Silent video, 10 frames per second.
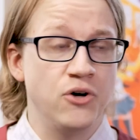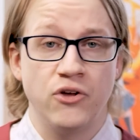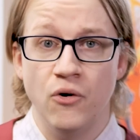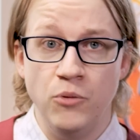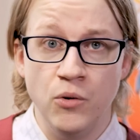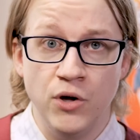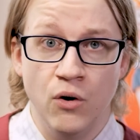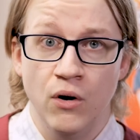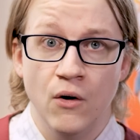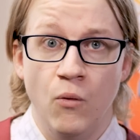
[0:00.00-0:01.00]
Tokyo Mew
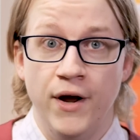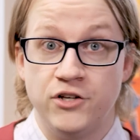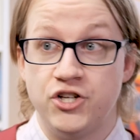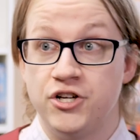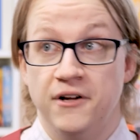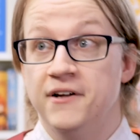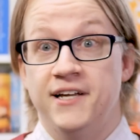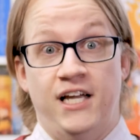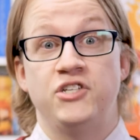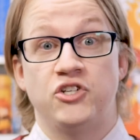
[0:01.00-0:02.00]
Mew, which
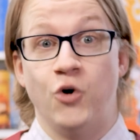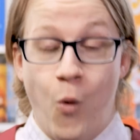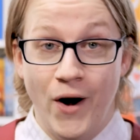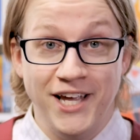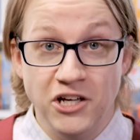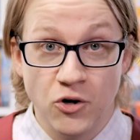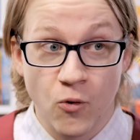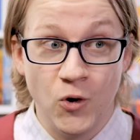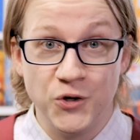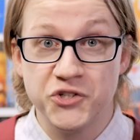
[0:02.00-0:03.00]
is a
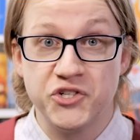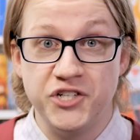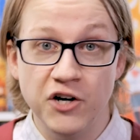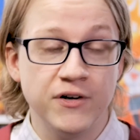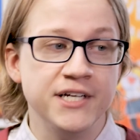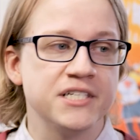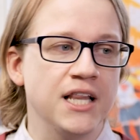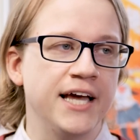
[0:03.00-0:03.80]
20-year-old series,